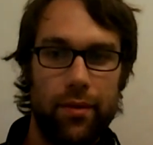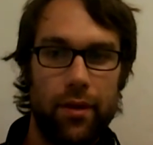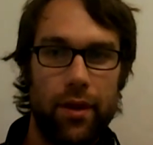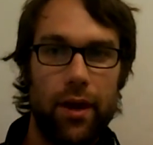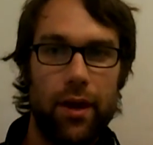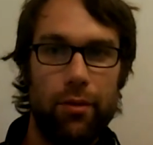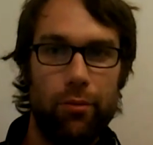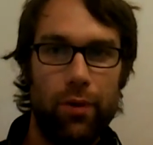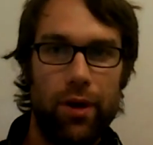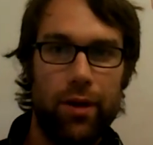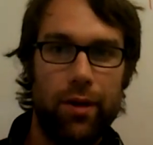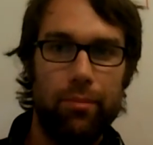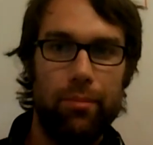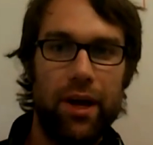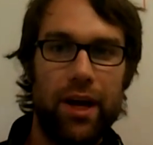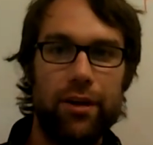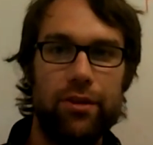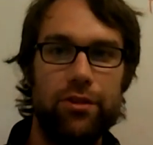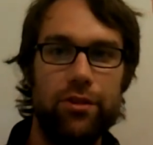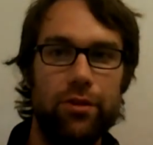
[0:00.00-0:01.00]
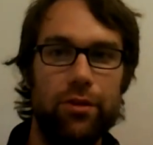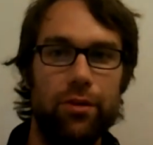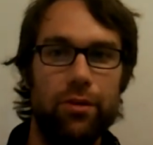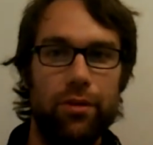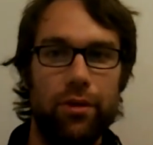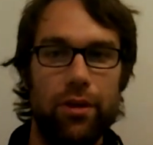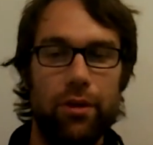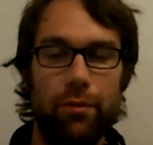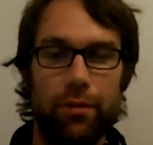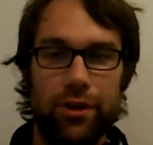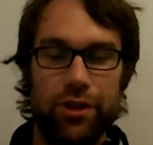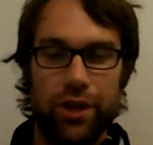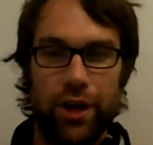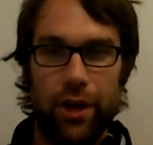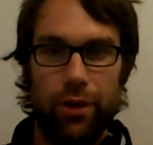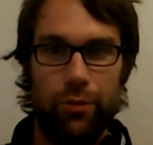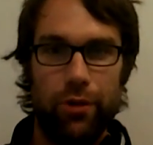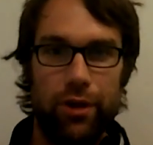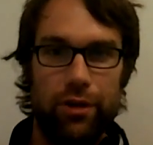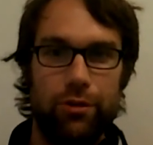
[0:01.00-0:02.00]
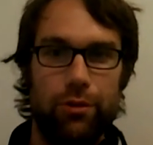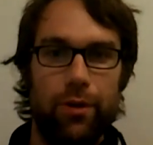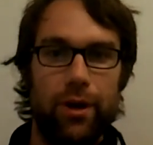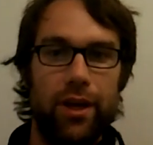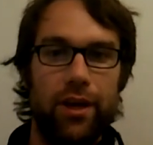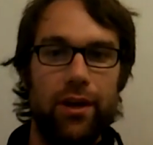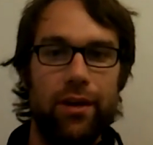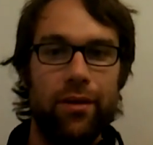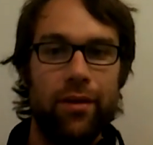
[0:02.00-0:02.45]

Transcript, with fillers: And welcome back to U Regina 120.